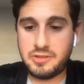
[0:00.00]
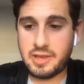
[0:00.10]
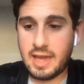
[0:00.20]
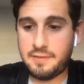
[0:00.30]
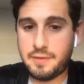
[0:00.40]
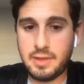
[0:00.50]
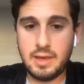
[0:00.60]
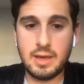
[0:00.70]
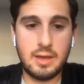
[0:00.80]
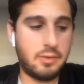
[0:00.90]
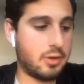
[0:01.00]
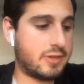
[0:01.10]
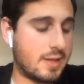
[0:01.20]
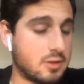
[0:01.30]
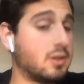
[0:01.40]
again for the little
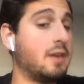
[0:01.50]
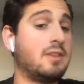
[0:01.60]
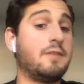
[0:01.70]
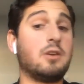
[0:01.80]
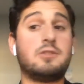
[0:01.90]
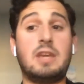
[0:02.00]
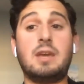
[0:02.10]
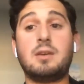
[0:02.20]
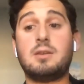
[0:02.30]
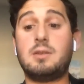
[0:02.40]
technical difficulty.